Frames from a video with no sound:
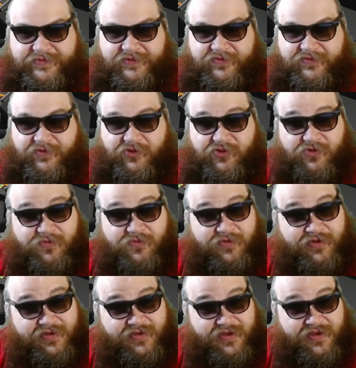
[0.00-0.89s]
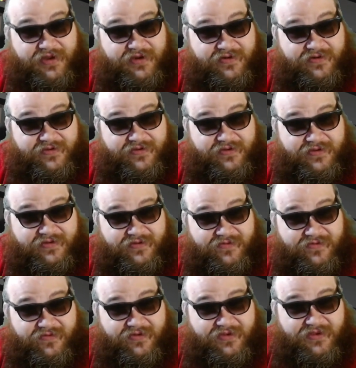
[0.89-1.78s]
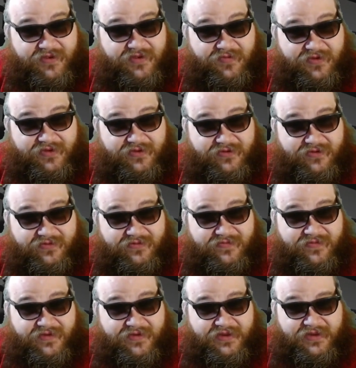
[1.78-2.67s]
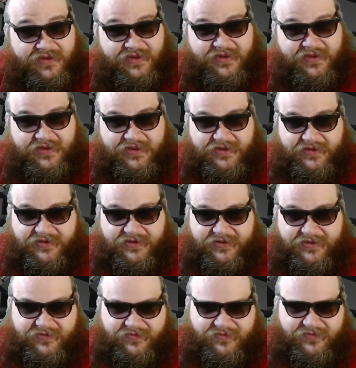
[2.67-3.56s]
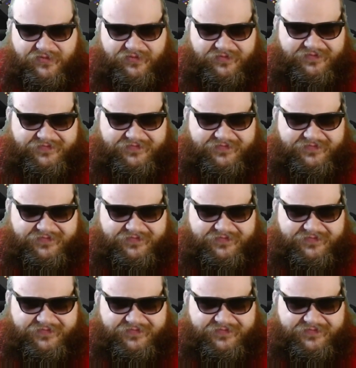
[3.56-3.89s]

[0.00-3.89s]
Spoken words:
visual designers, for this episode. I